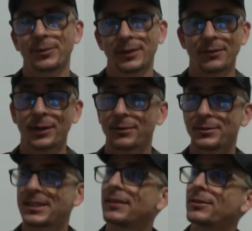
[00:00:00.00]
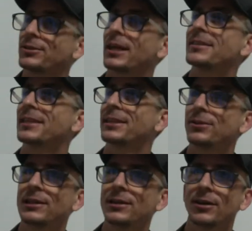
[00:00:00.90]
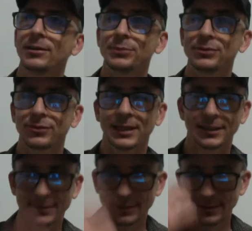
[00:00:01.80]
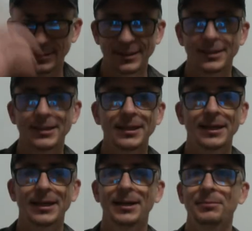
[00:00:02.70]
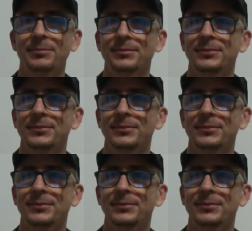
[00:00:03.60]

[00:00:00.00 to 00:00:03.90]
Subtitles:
what I was trying to say earlier on before I